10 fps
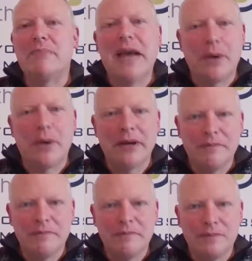power
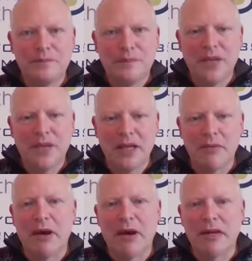
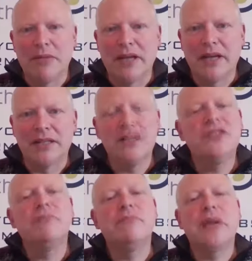in the marketplace
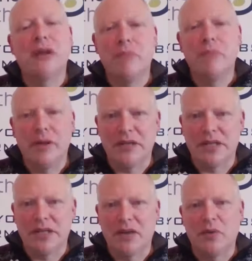unless you're a big company,
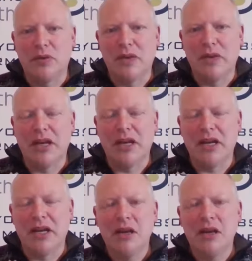understand what you mean.